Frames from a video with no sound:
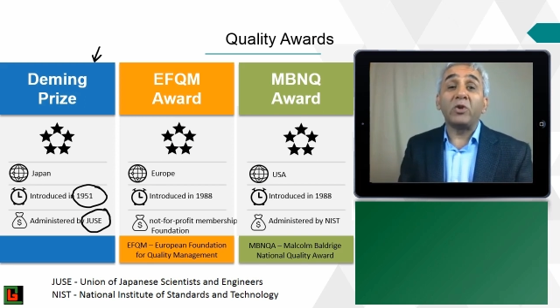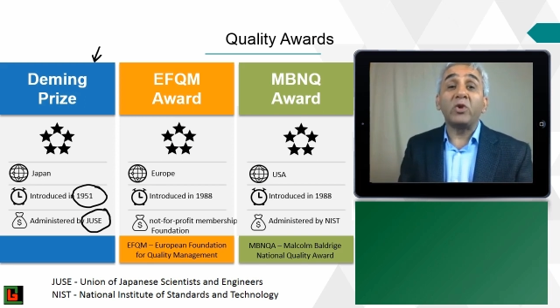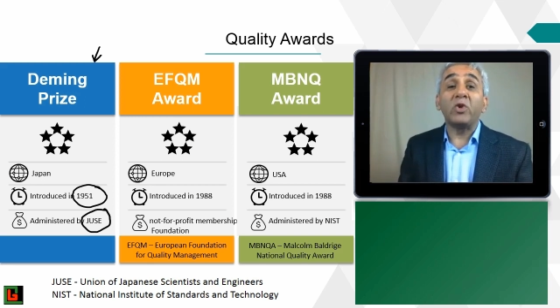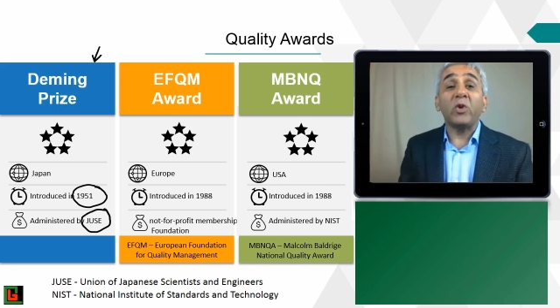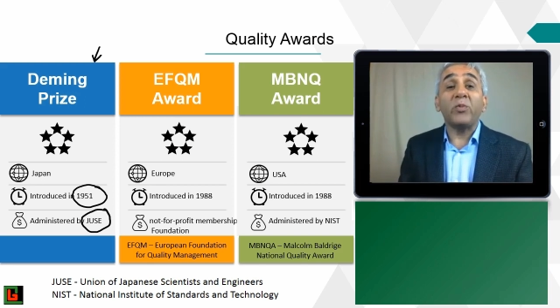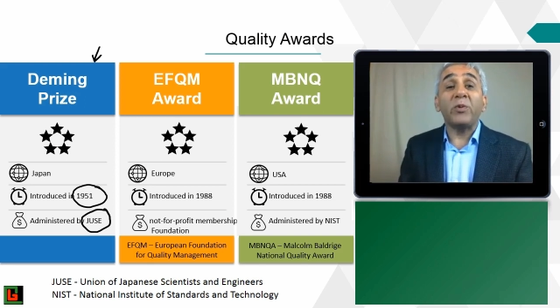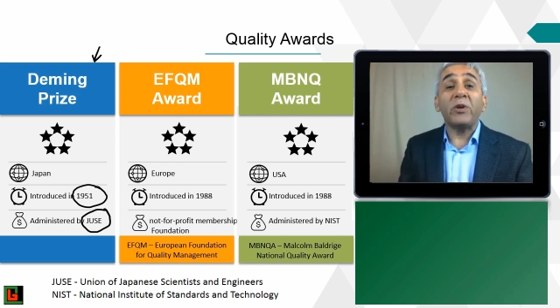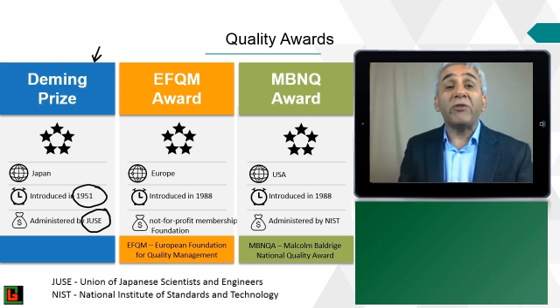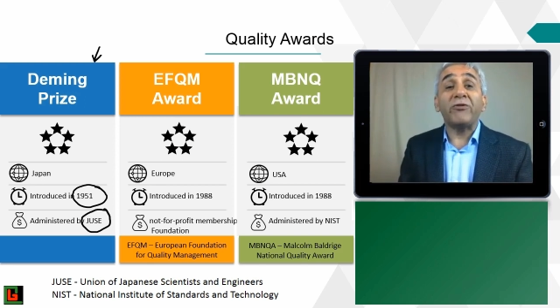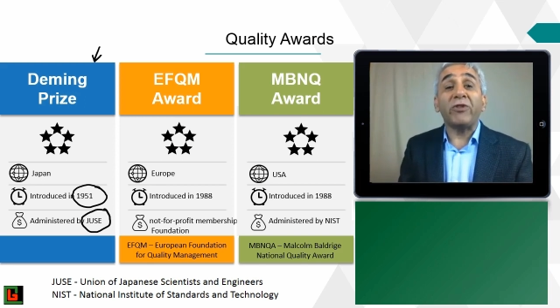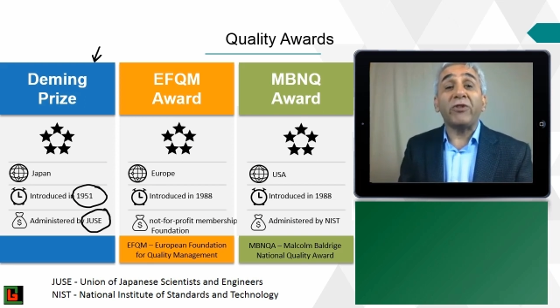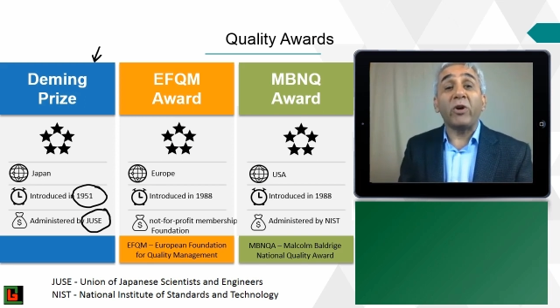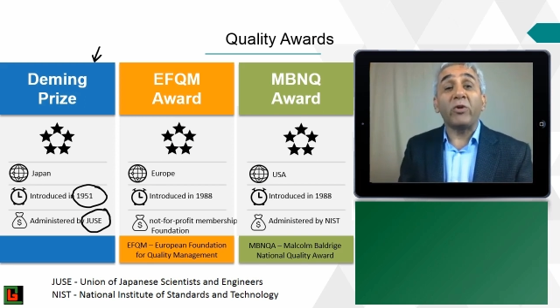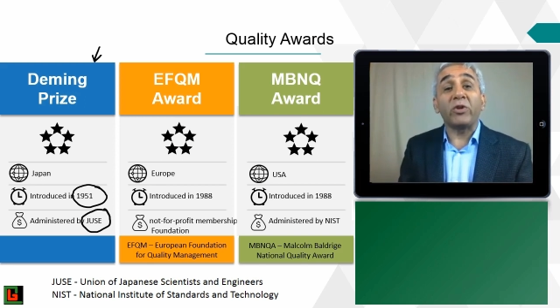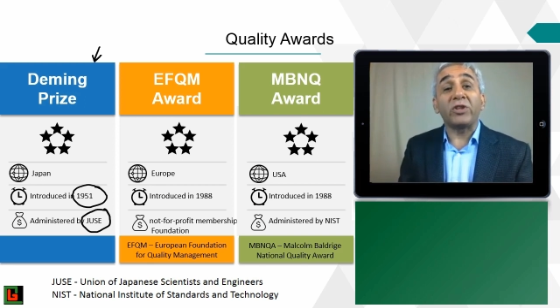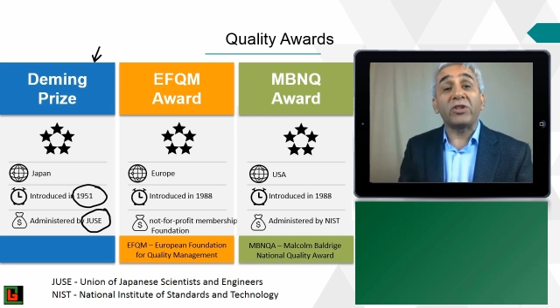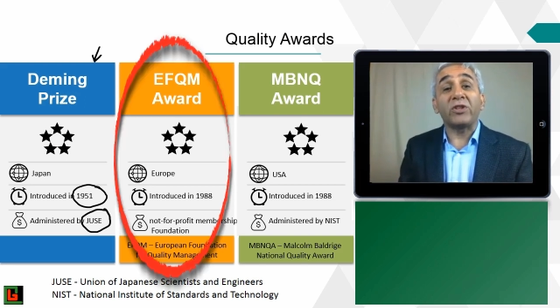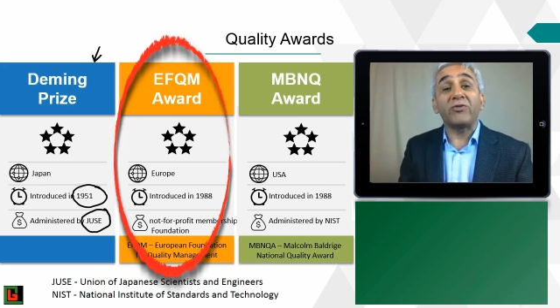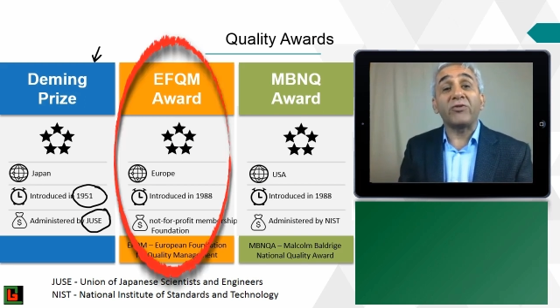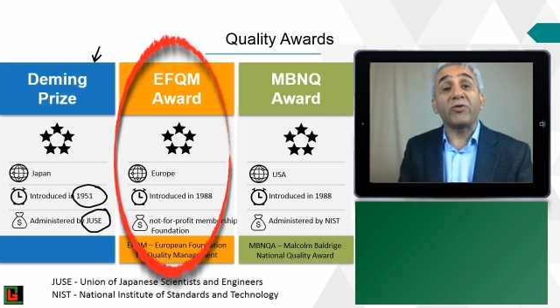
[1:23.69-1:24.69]
European
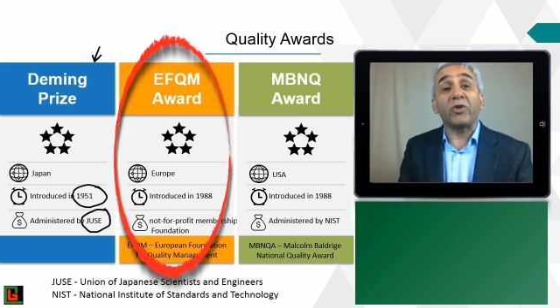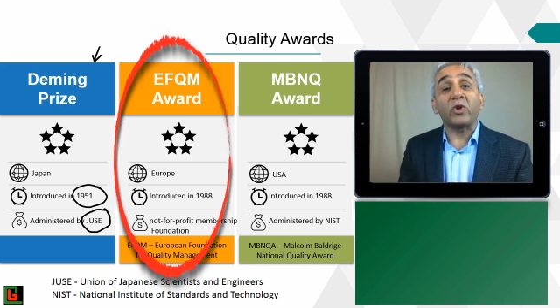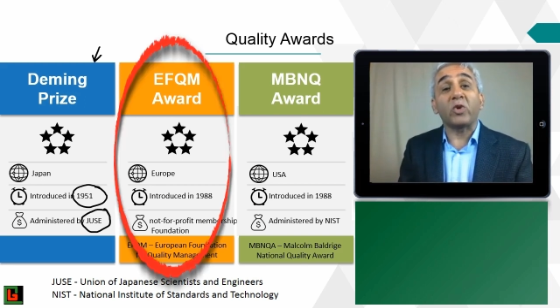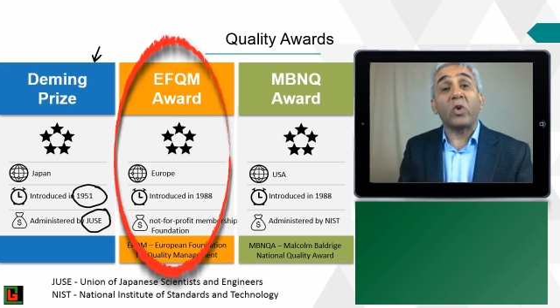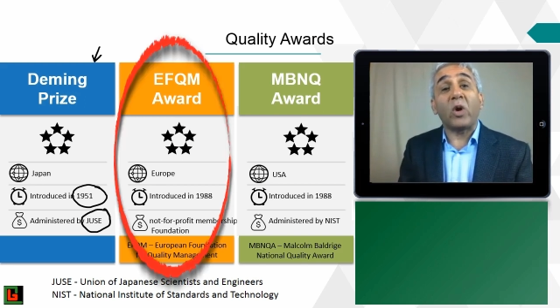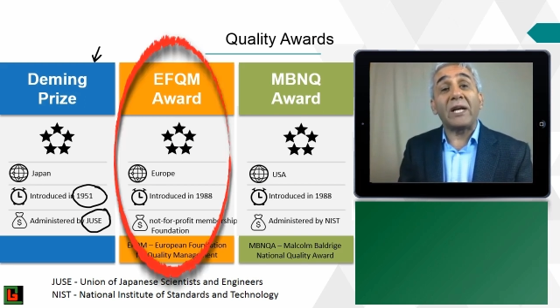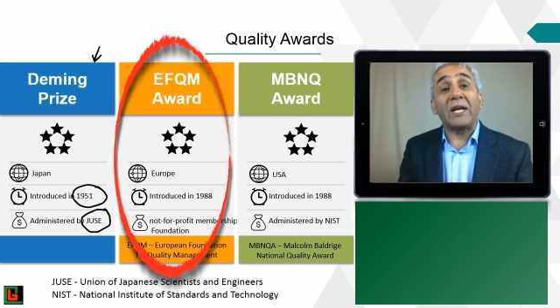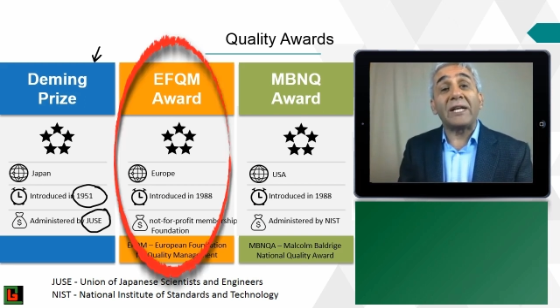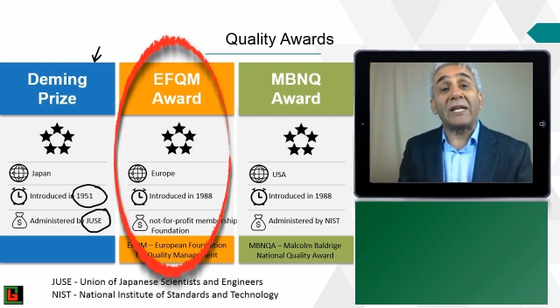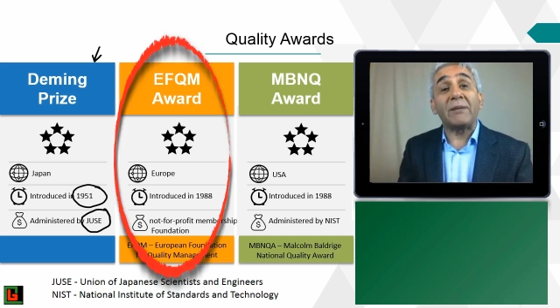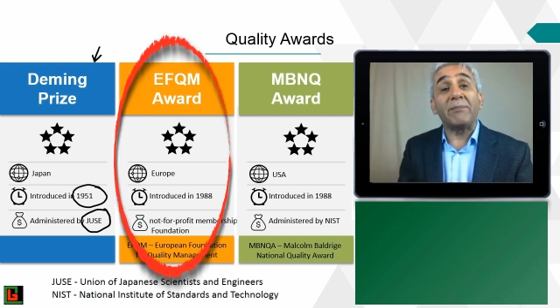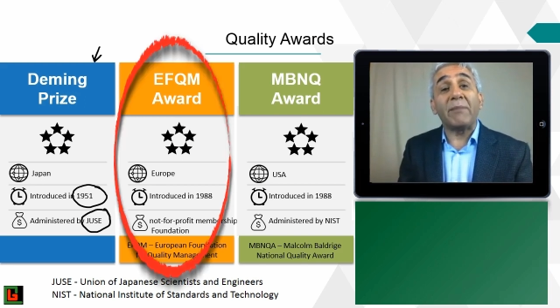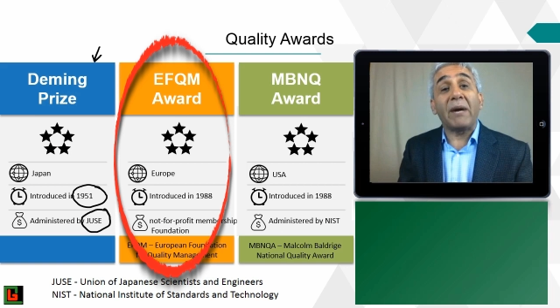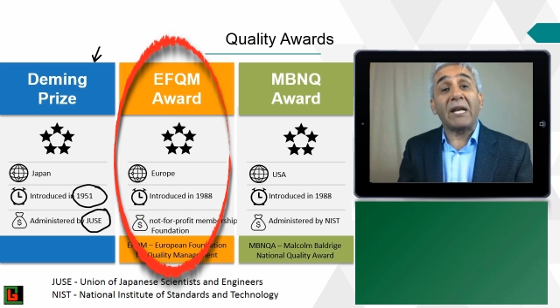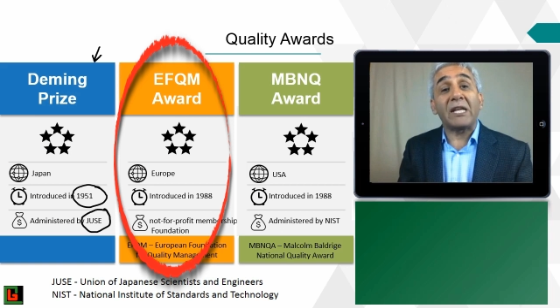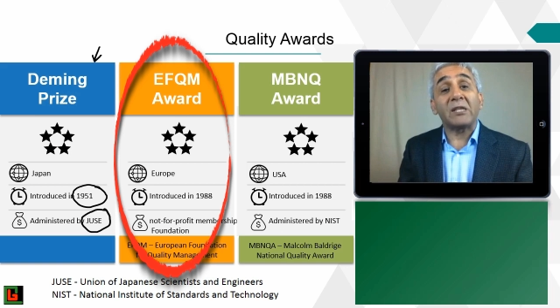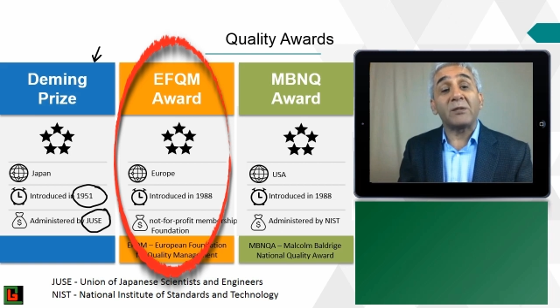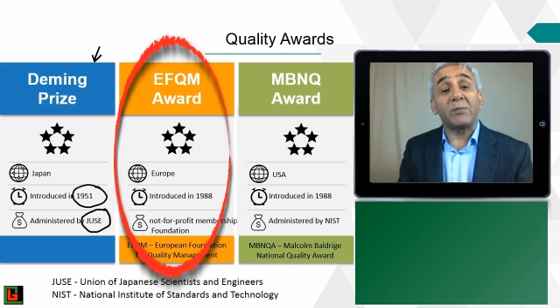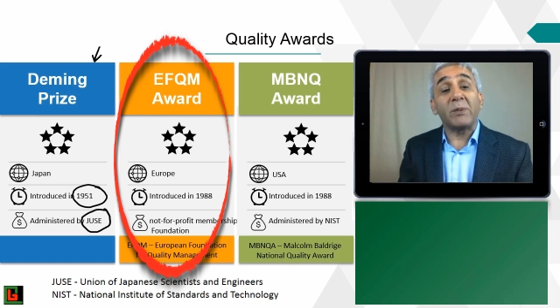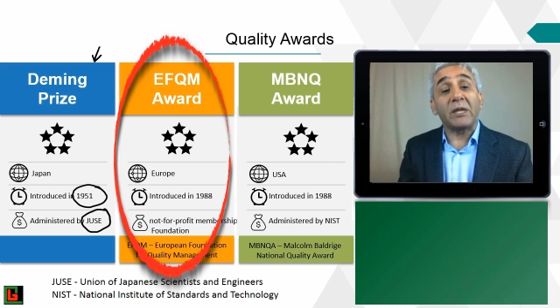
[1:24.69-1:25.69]
Foundation for Quality
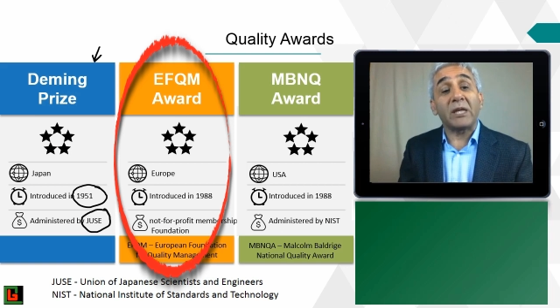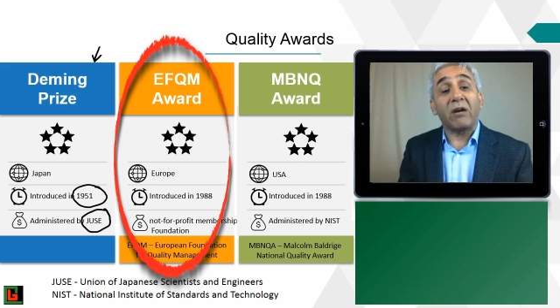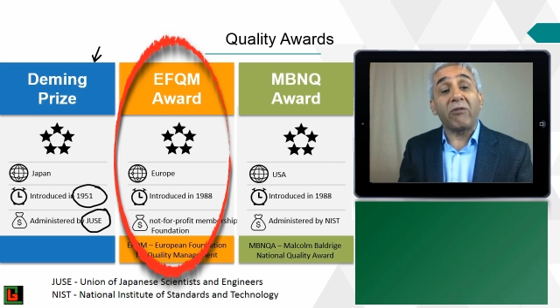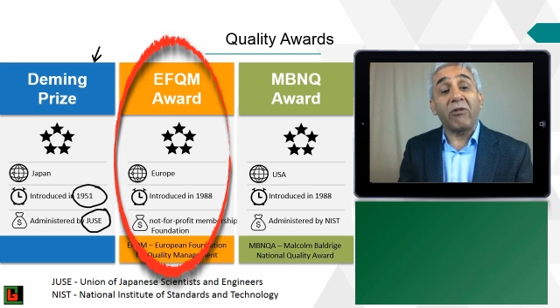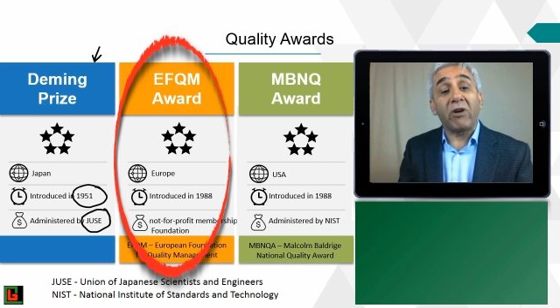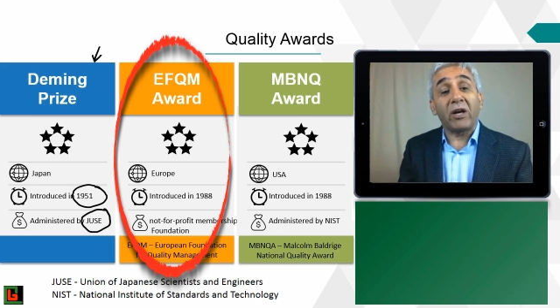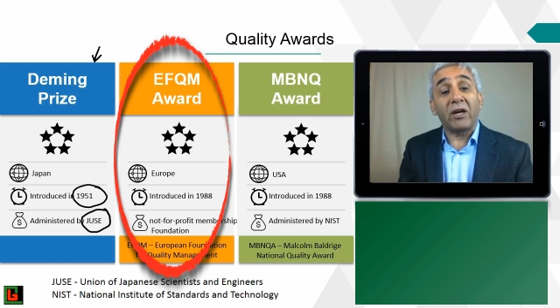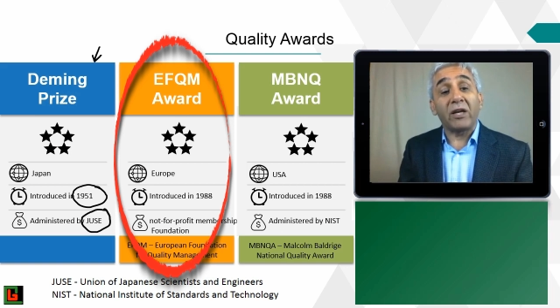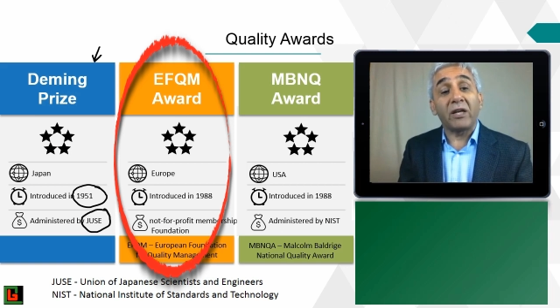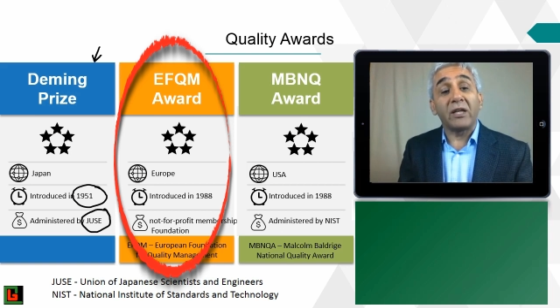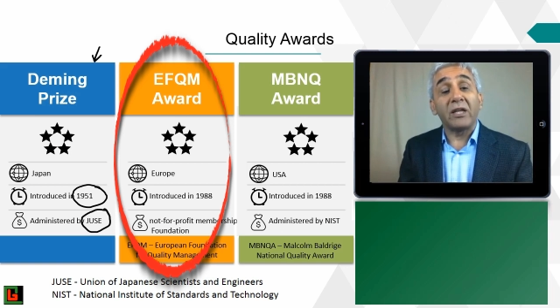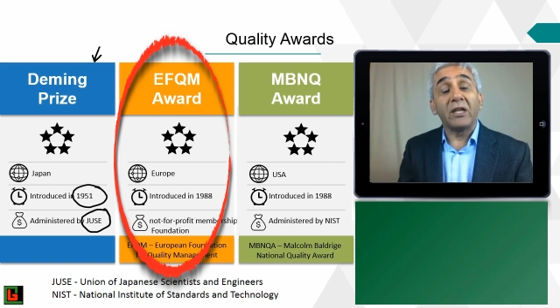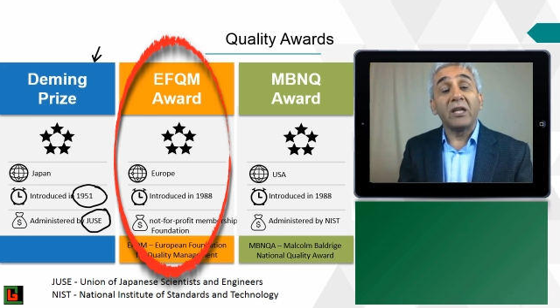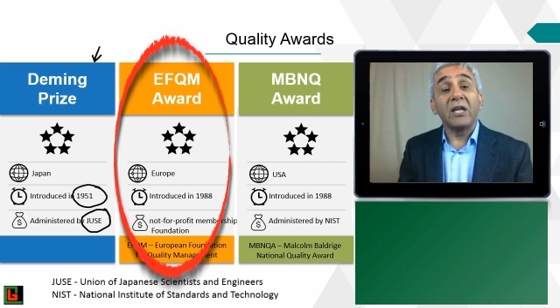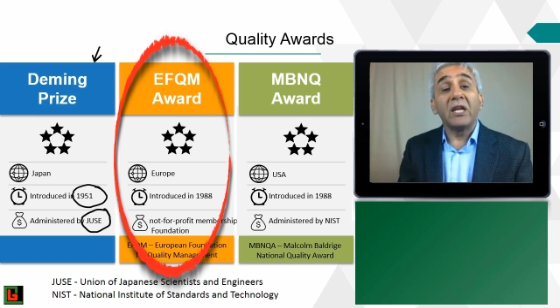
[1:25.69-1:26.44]
Management Award.